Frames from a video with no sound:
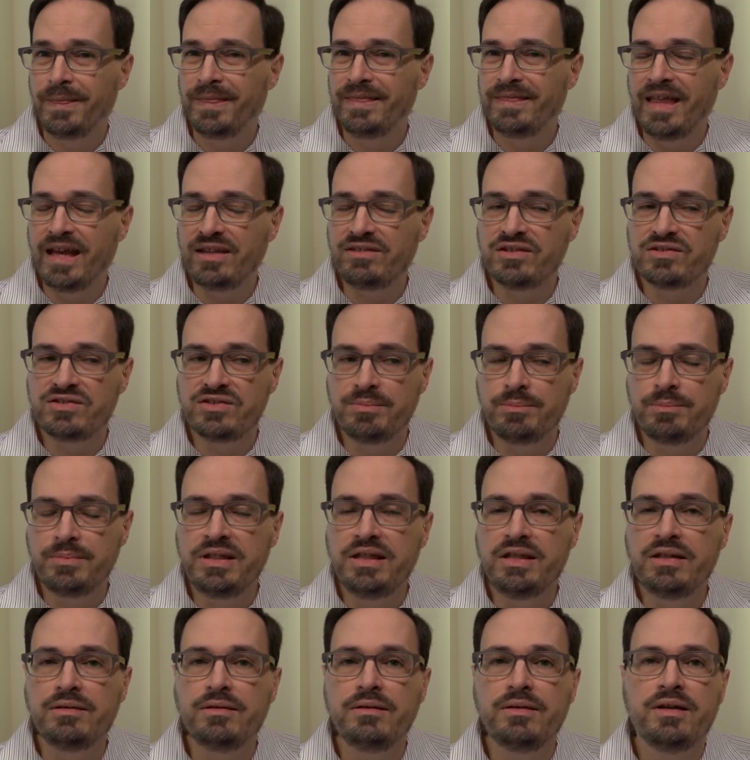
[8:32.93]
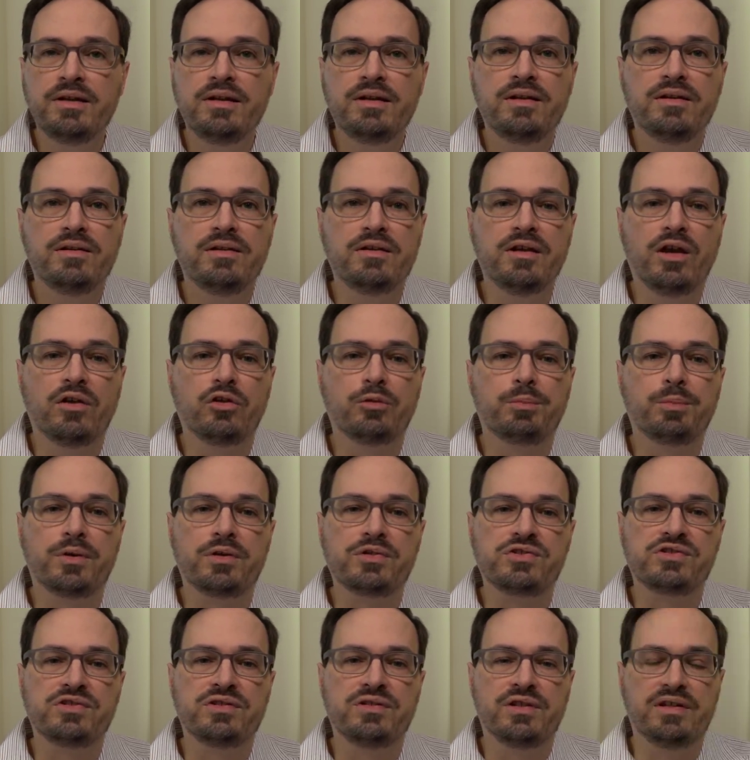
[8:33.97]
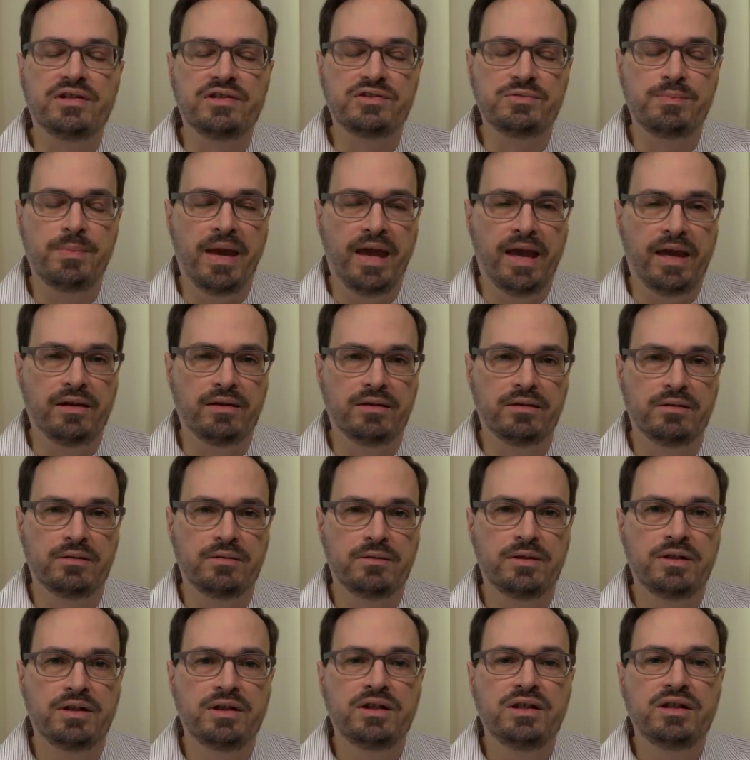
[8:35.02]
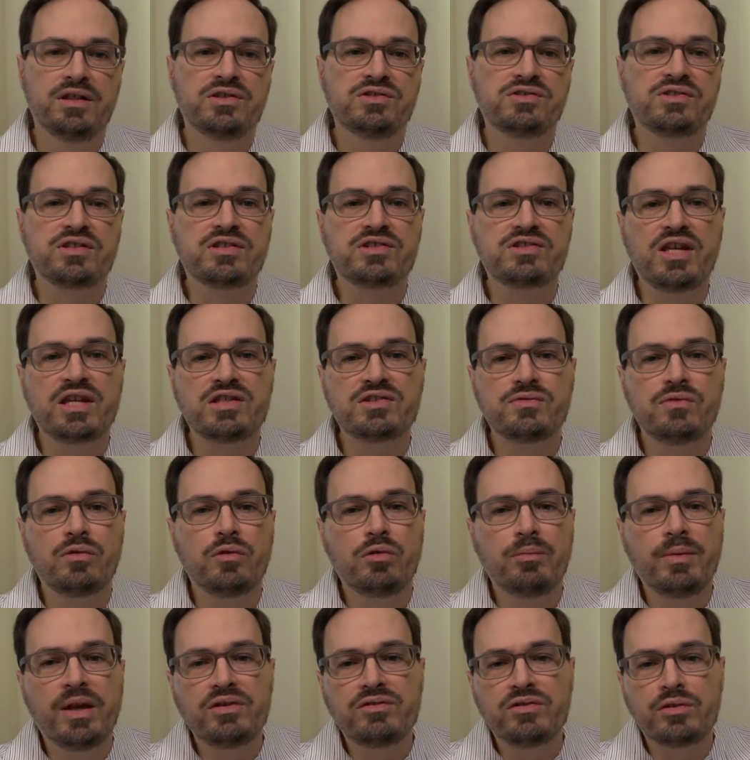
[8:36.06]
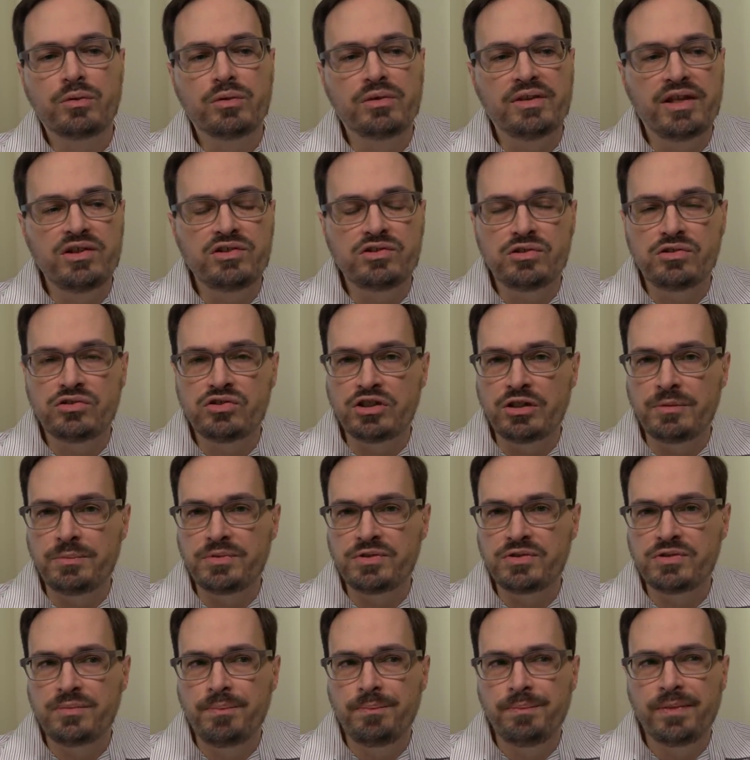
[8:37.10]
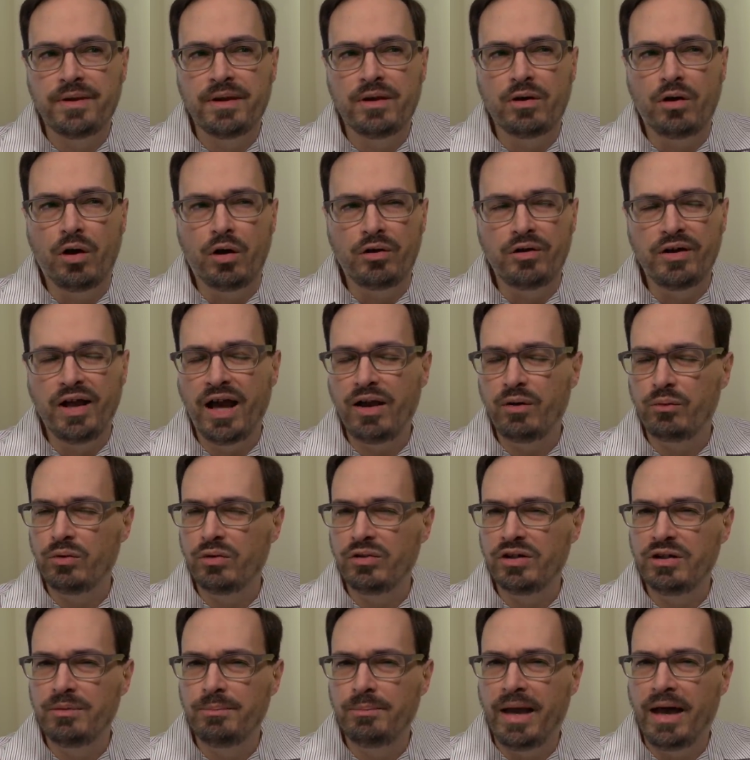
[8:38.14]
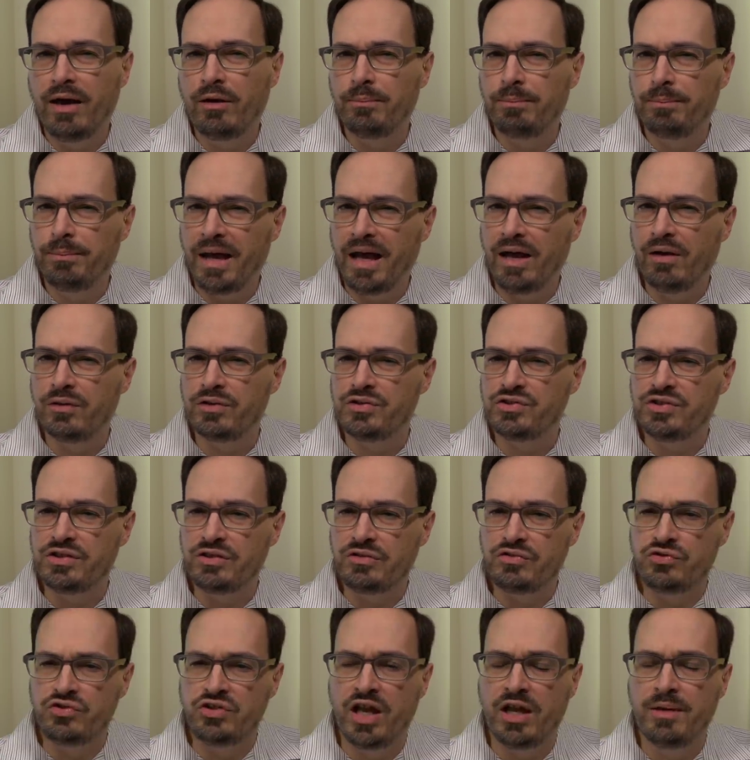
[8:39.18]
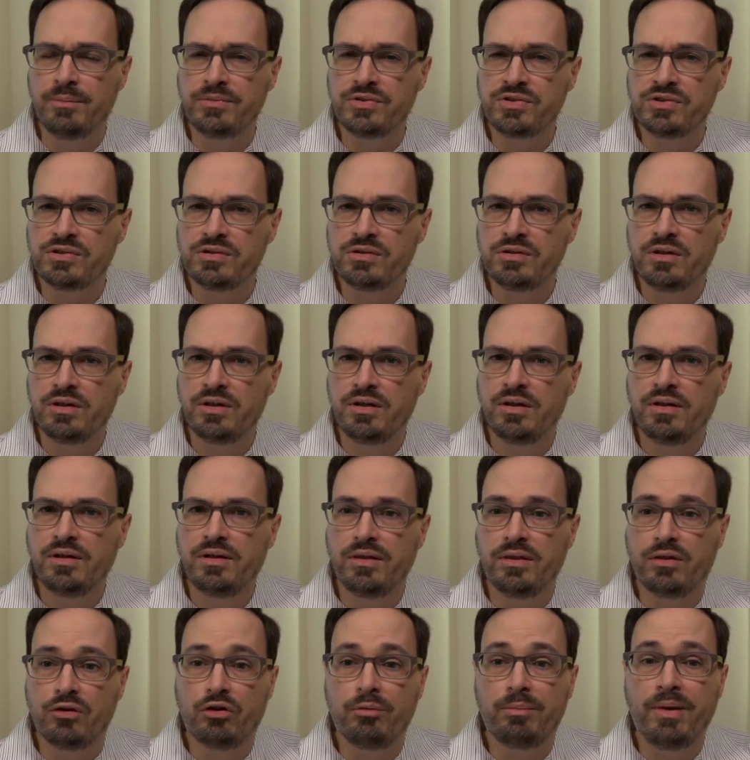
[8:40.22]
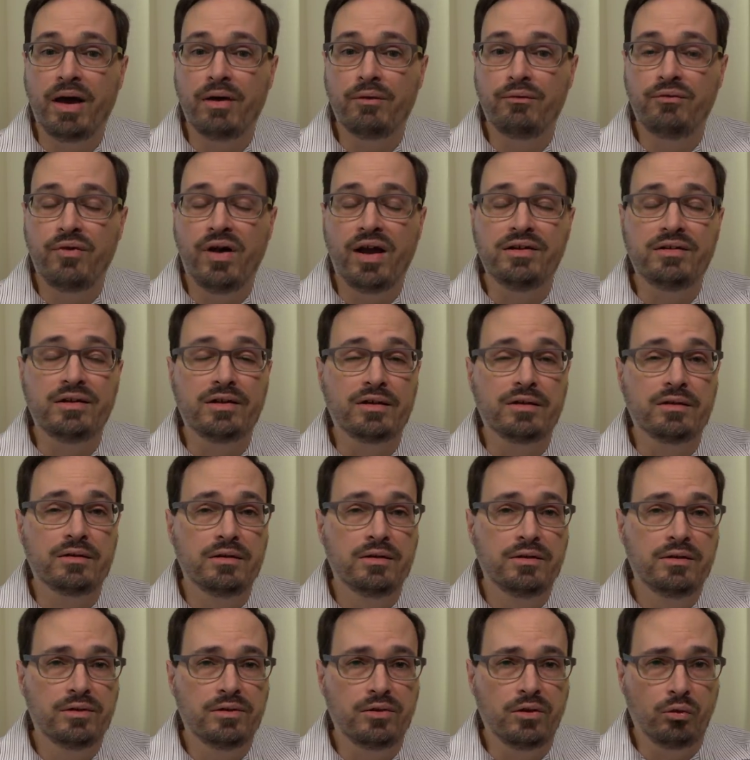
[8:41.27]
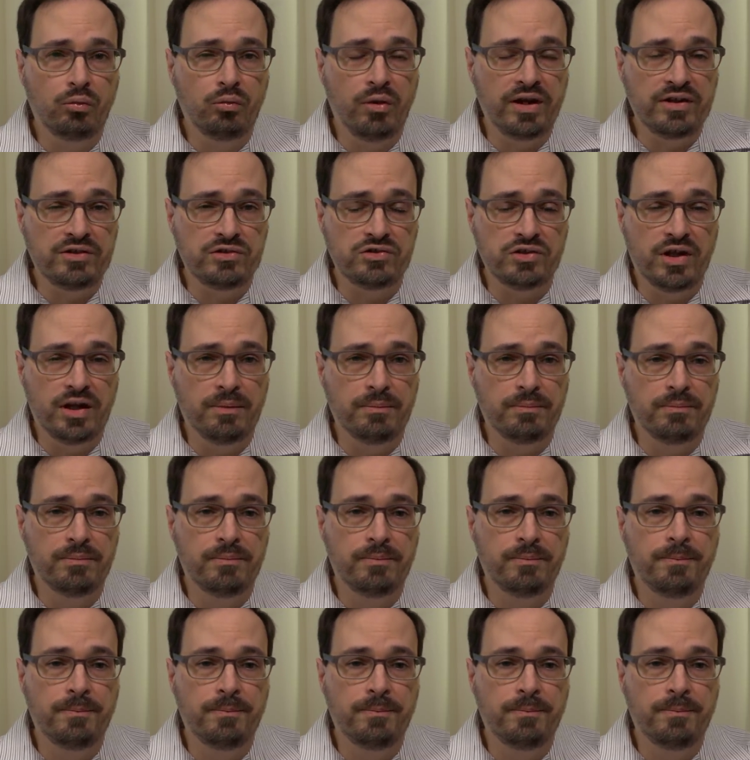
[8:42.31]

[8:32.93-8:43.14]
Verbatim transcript: That doesn't mean the other person is bad. Successful romantic relationships are not really about polishing gems. They're about finding the right gem.